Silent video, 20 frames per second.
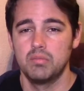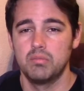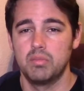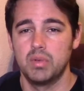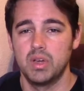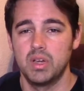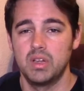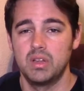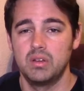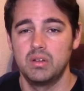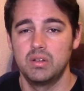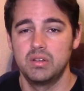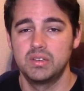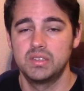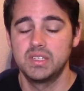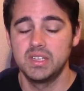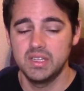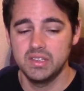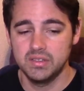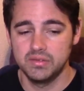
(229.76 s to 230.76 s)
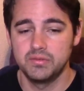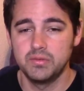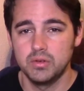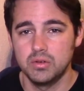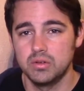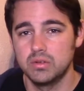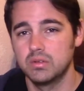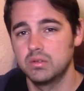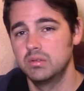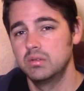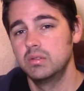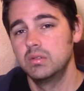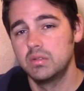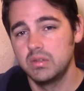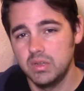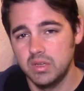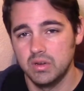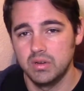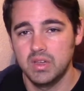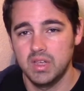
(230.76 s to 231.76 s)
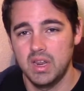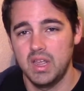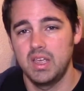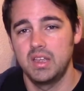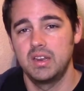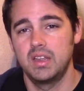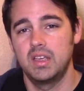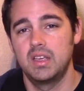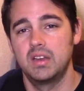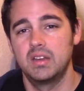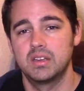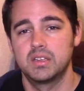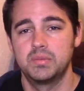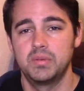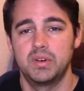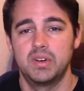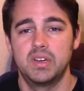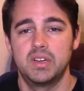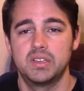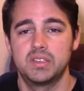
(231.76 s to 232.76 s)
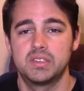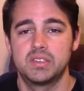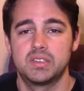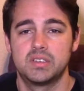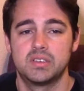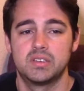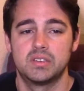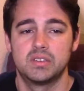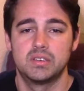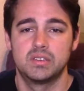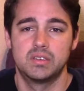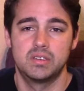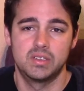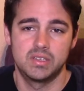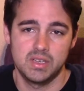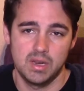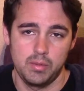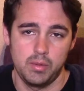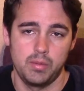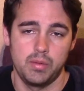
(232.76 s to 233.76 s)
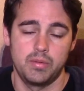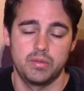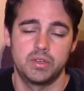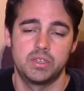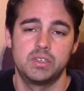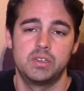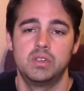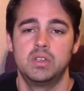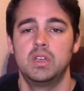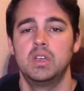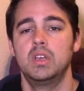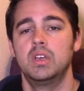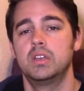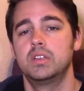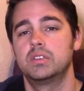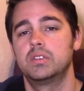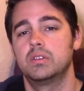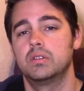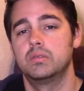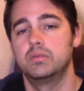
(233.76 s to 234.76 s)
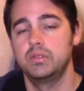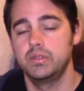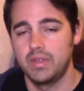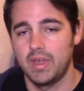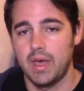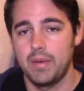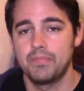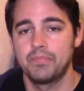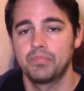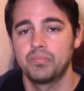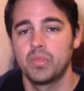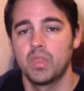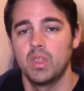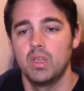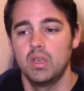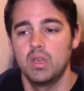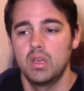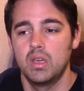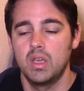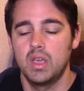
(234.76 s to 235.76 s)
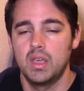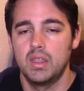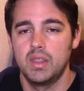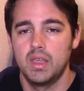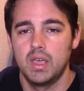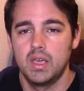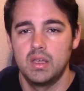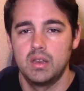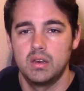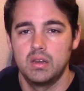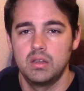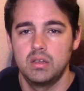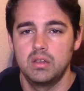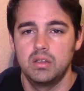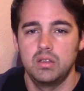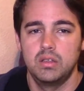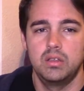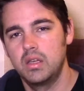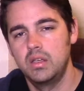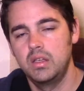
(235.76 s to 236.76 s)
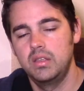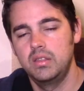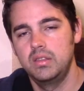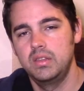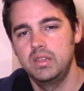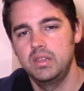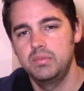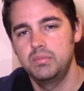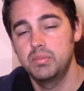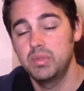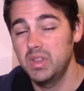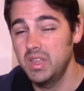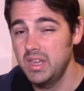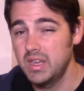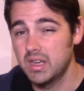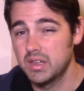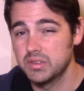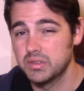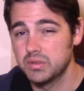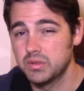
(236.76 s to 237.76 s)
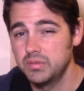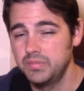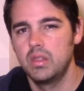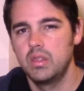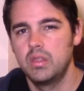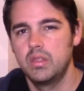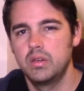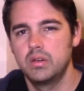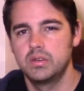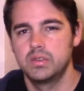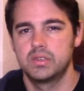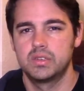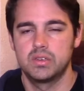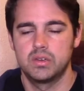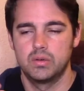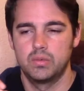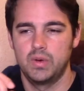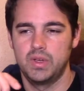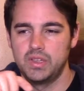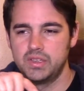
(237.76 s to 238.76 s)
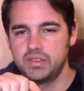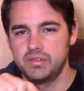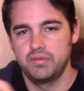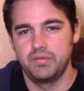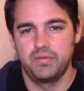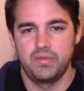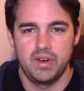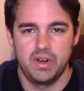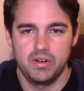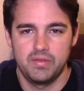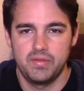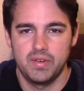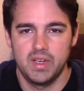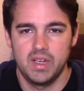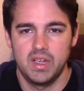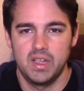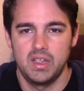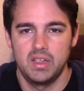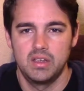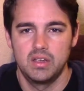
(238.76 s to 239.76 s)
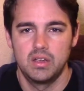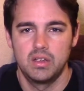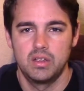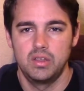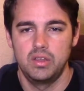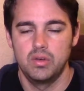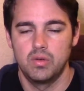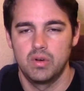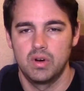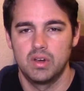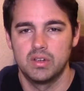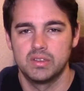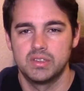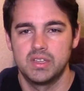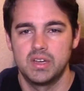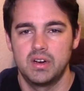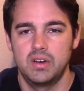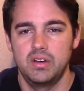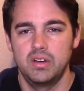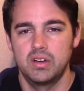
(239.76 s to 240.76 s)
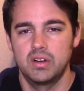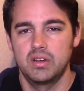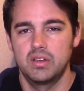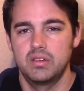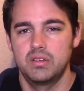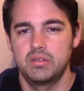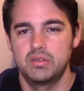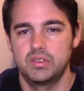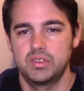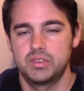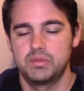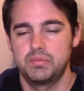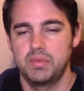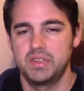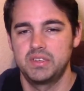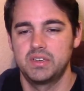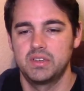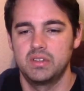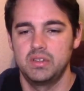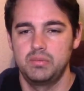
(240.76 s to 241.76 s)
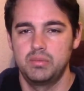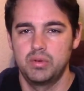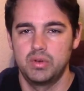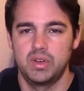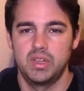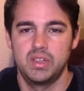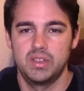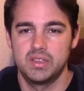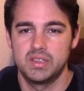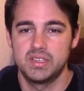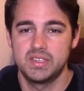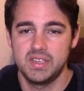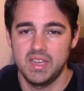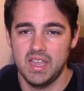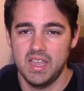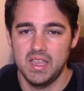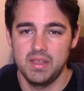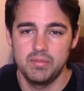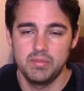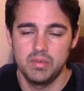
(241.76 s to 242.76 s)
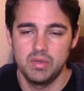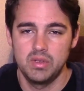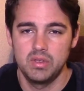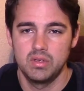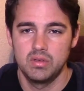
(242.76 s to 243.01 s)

but to get the full you know kind of end-to-end experience, it's got to be published. So do that, and then in the Play console, there's a way to verify URLs there, and you're gonna just basically put in the same